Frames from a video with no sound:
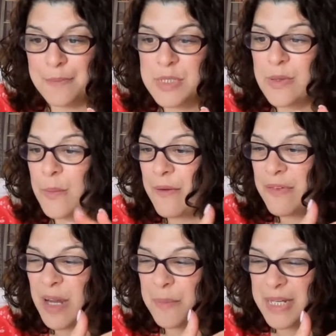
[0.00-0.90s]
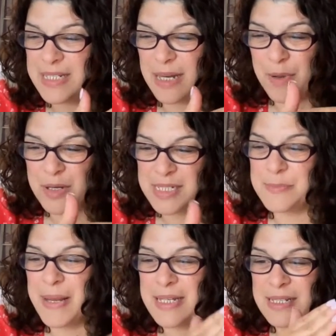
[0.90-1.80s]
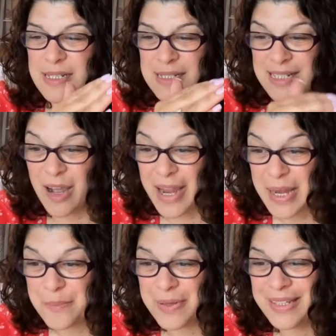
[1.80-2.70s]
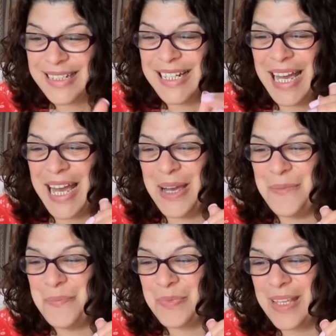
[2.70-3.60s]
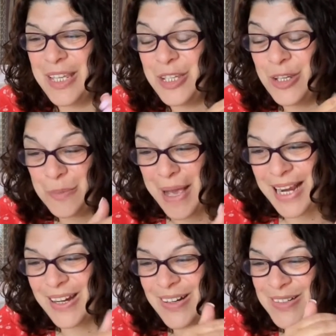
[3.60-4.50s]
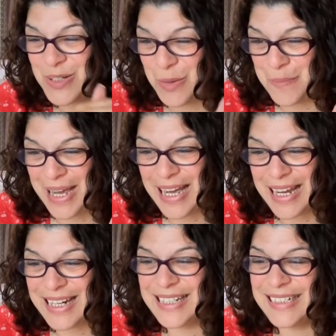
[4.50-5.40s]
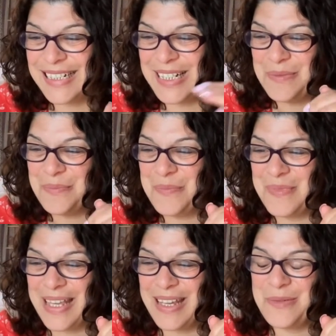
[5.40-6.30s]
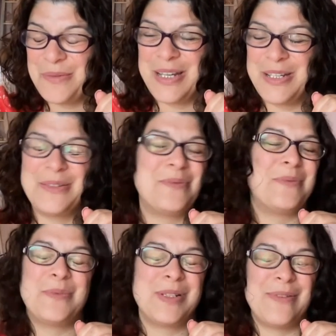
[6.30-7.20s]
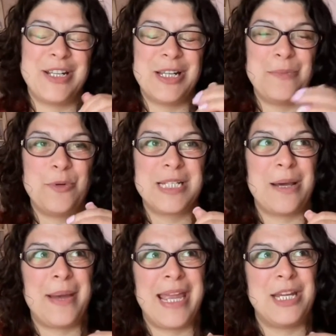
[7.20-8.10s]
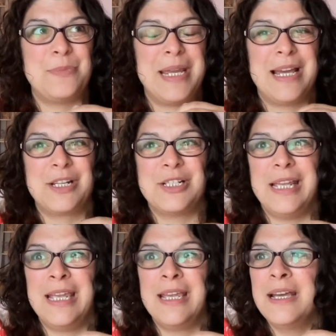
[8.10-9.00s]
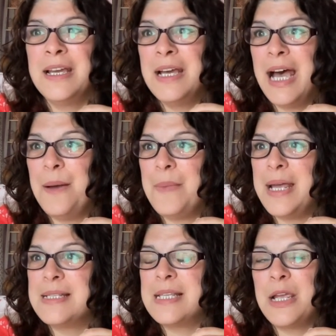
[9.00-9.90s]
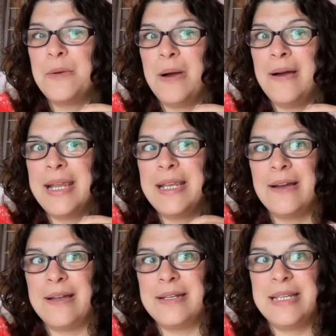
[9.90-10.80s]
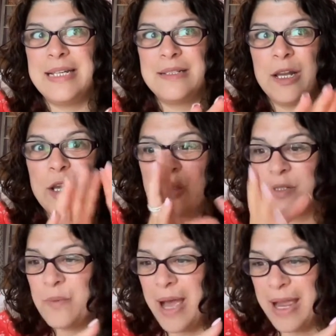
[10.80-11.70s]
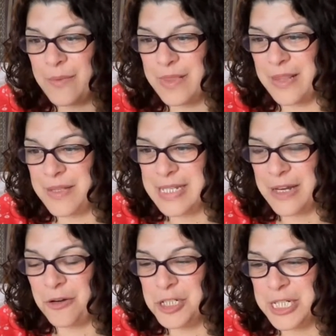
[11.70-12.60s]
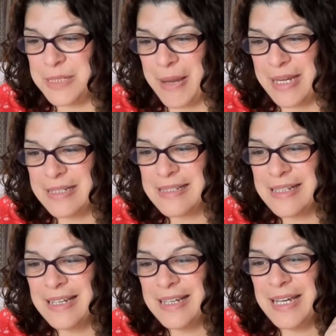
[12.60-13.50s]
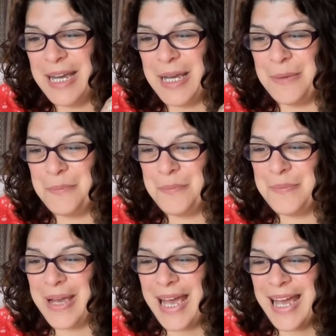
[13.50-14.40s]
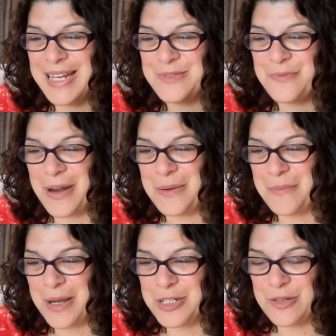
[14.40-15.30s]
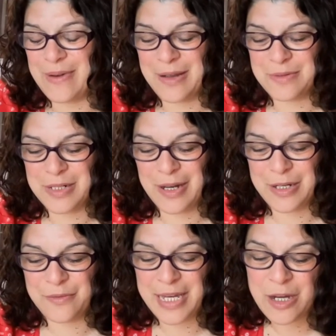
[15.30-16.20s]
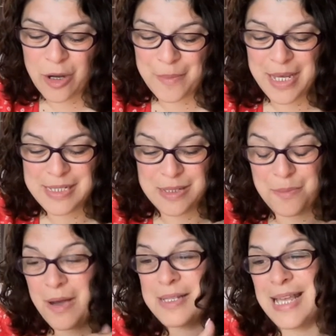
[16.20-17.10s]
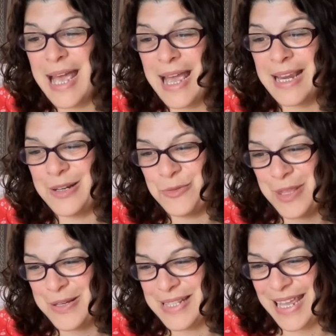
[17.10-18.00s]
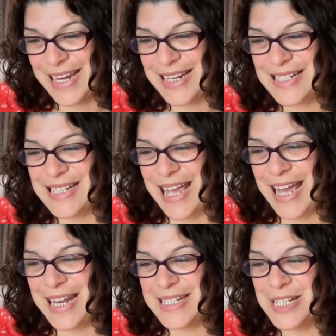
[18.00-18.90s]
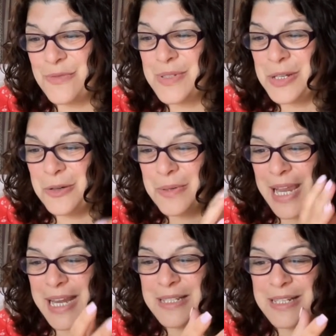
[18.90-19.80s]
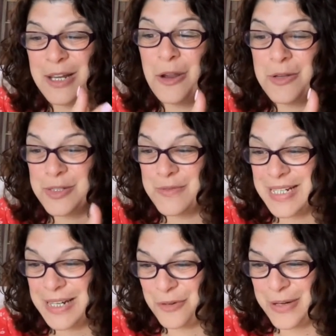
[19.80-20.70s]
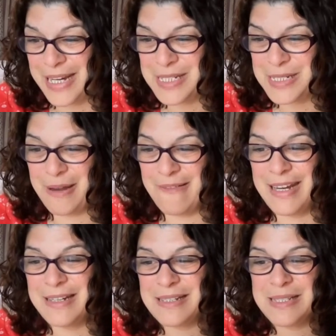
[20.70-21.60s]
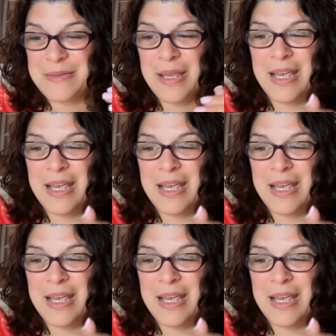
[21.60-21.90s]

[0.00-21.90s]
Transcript: So I worked for companies like Marks and Spencer's, Skype, Hewlett-Packard, Compaq, which was eventually bought out by HP actually. And so I did a lot of work within the technology space, and very much around kind of e-commerce and MarTech and all those things. And as a result, gained a lot of delivery experience.